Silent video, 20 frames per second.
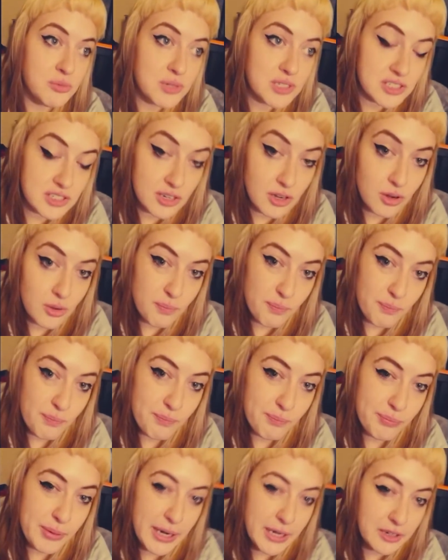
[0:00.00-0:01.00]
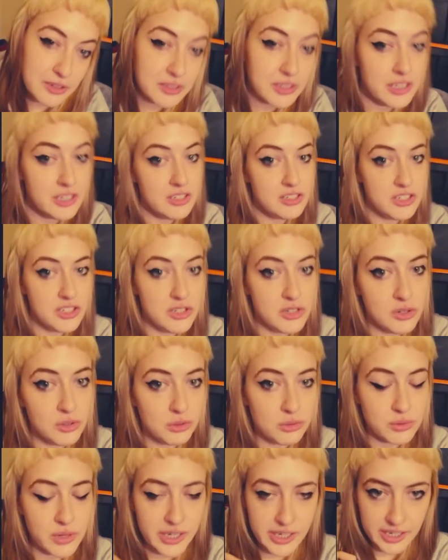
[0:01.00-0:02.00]
was barely a year
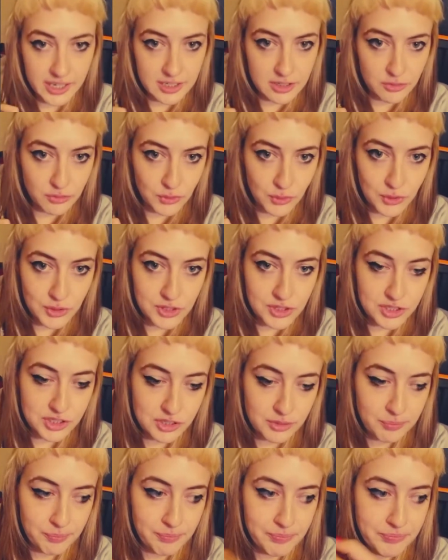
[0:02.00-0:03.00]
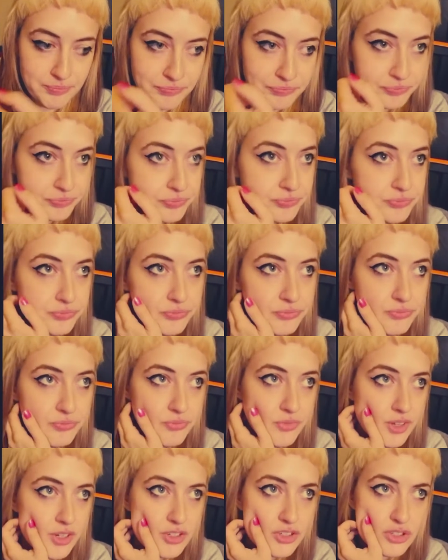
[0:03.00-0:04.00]
old when I got divorced.
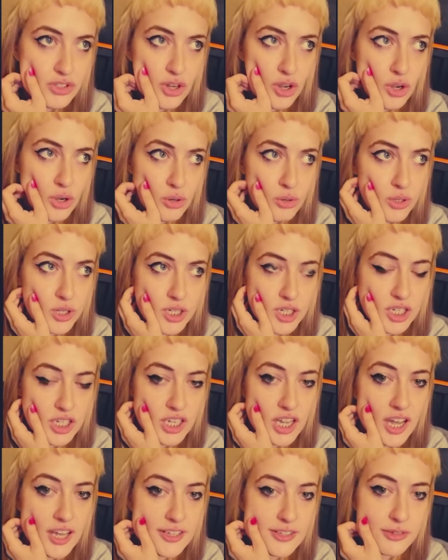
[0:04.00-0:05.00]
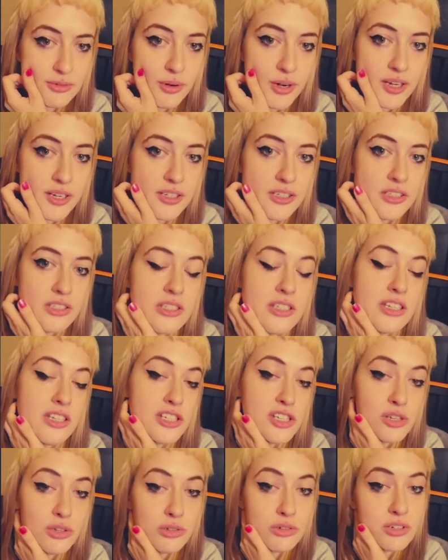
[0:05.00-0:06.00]
So he has raised the
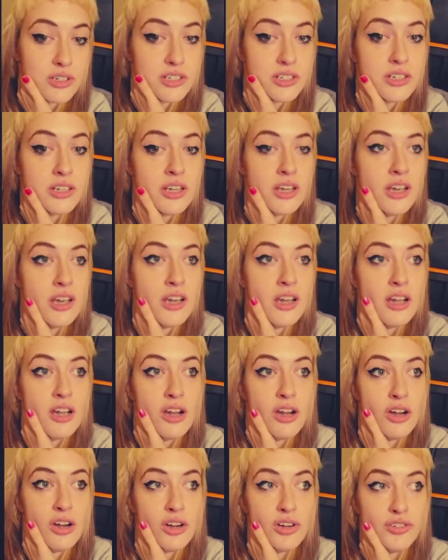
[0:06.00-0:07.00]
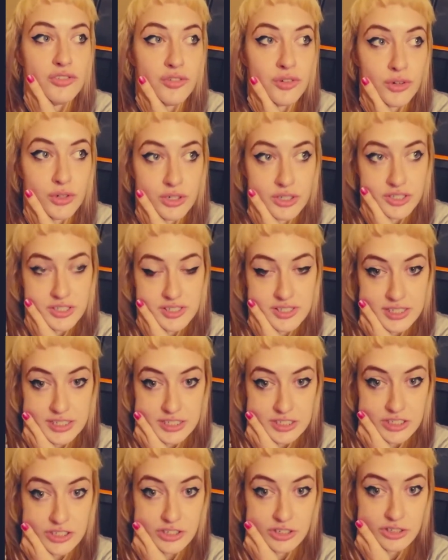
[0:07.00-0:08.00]
children for
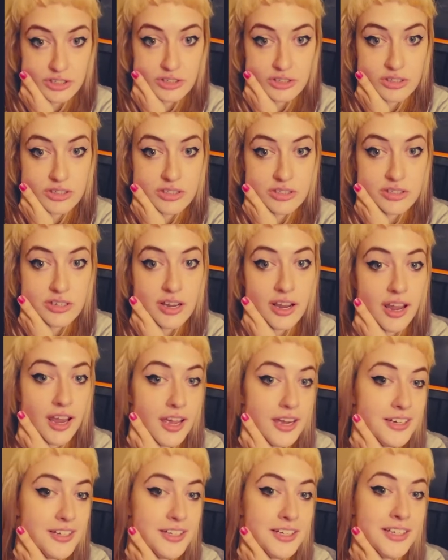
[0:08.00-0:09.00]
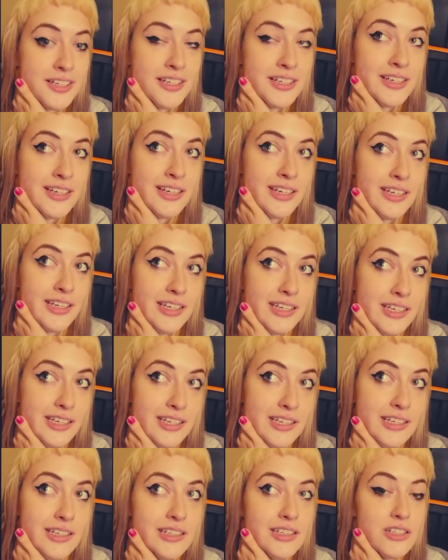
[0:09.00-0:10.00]
6 years, and
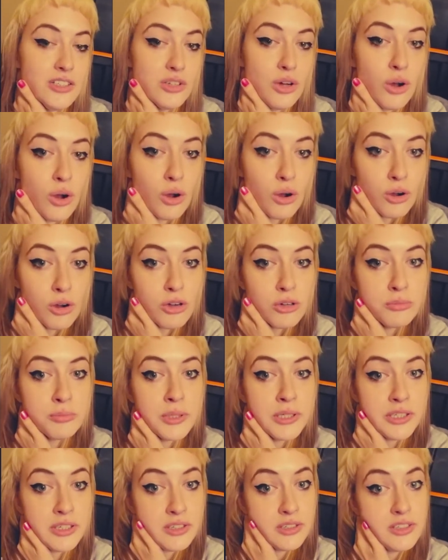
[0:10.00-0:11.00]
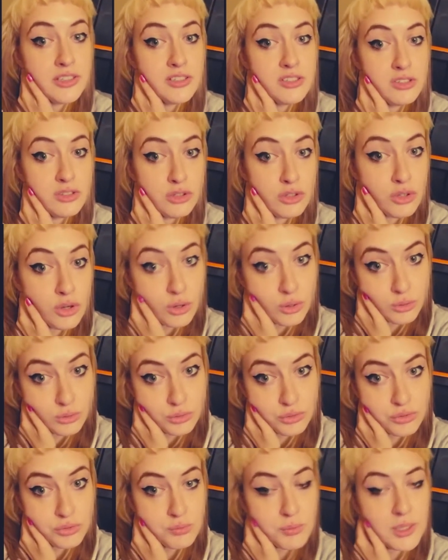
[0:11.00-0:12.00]
he is all my youngest
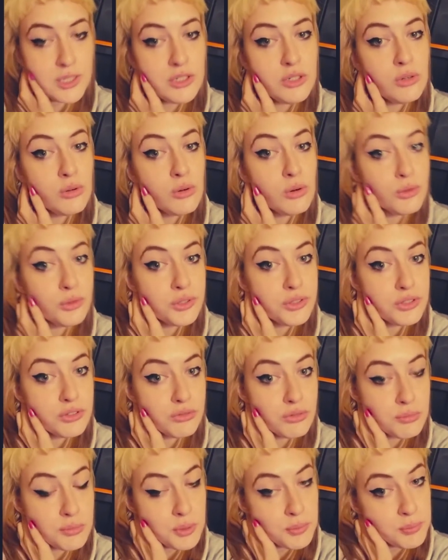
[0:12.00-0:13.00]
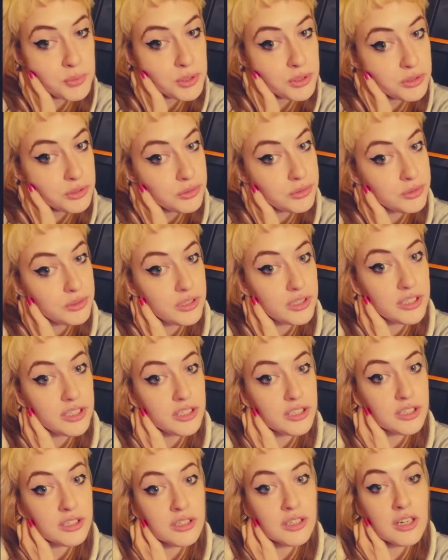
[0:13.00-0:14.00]
knows. My 2 oldest remember
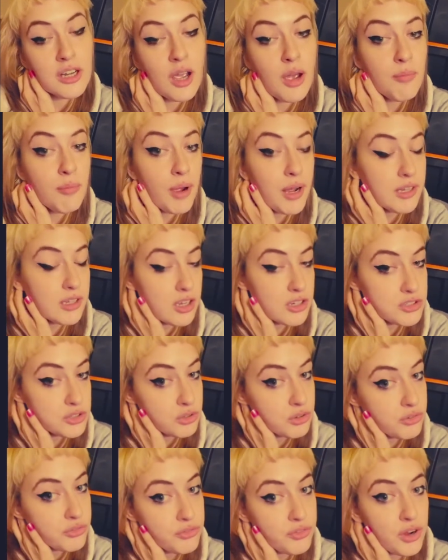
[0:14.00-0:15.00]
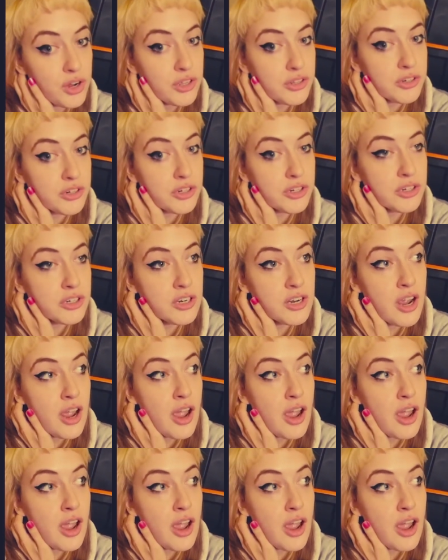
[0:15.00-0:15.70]
their biological father.